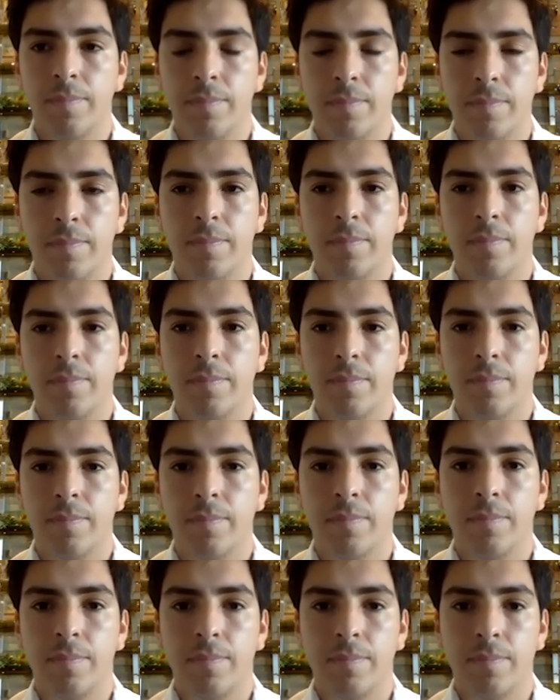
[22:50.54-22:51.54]

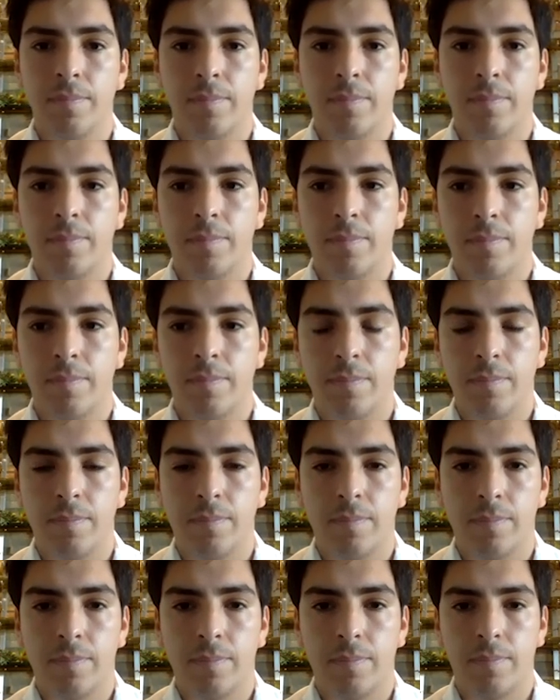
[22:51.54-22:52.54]

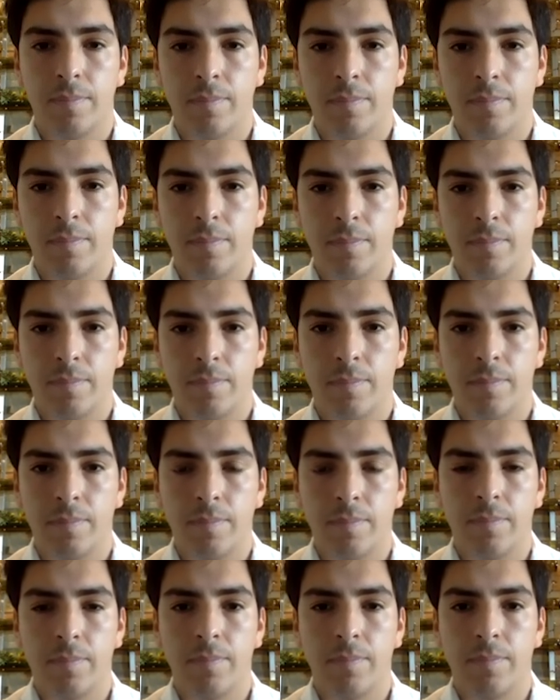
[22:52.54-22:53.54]

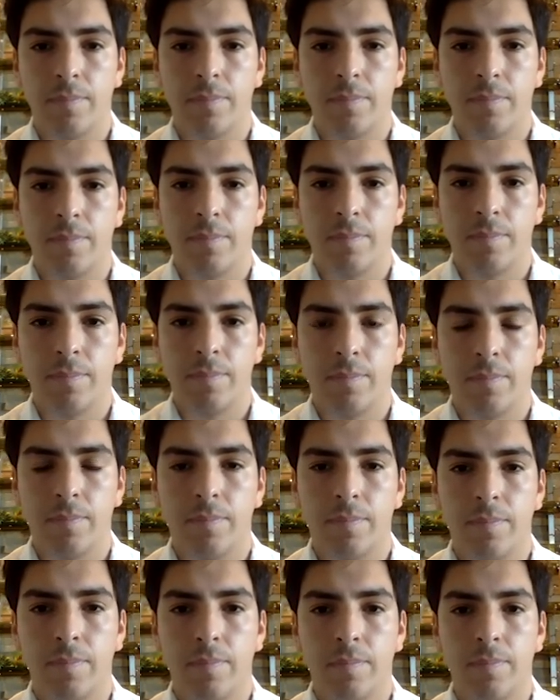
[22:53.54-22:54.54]

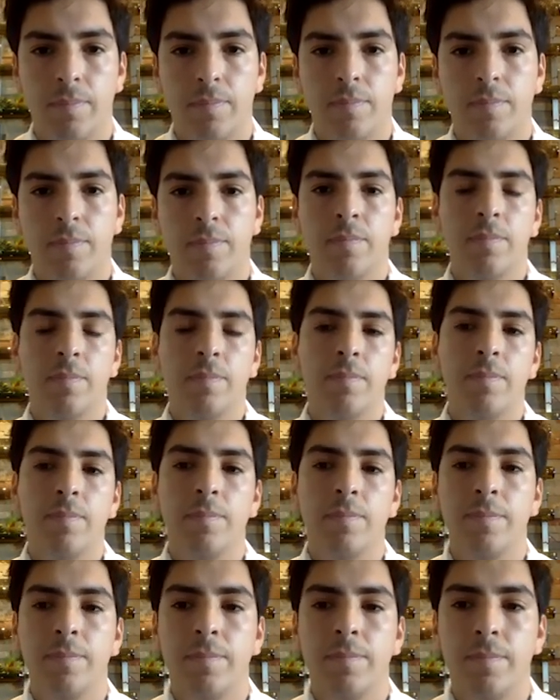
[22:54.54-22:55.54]

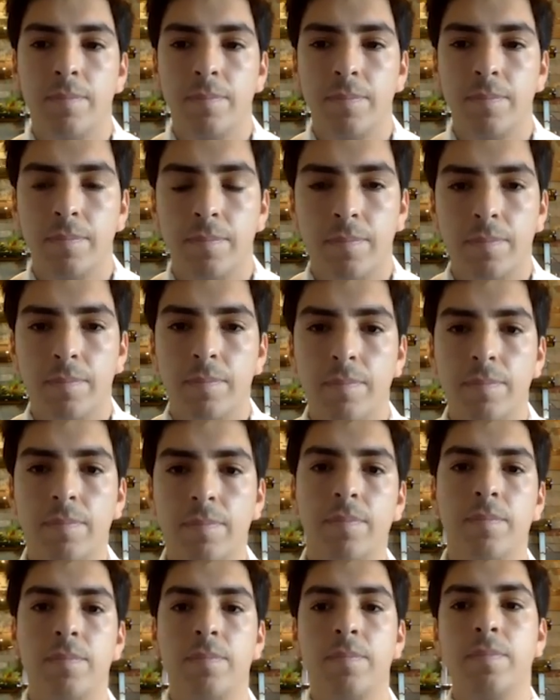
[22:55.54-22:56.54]

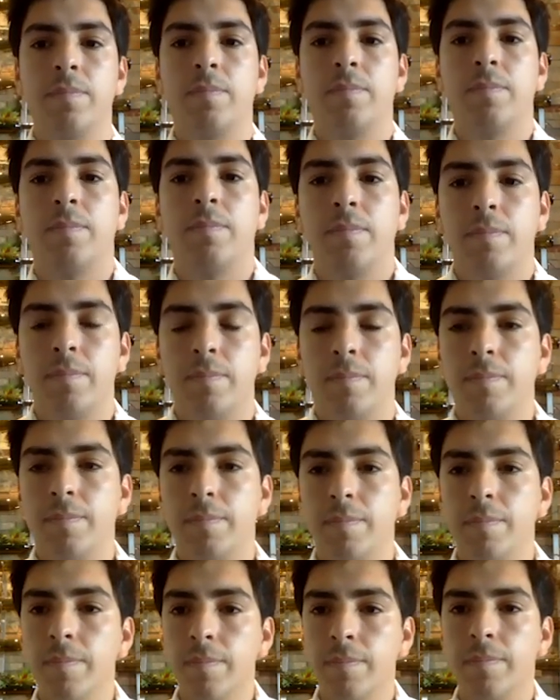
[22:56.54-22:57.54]

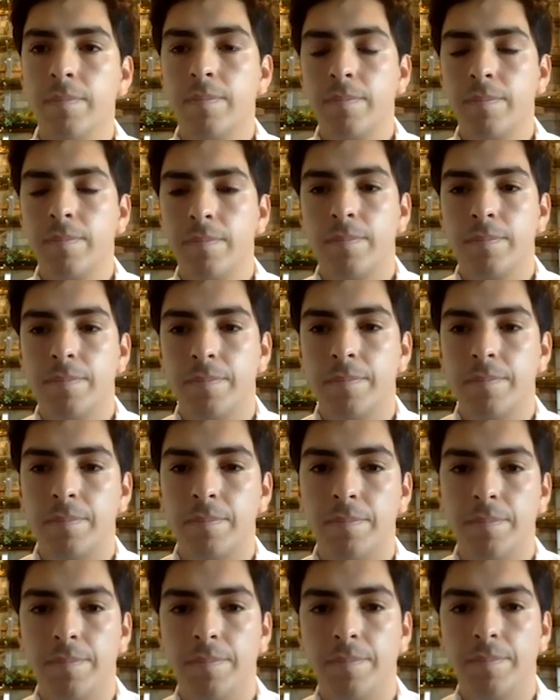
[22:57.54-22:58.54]
(silent)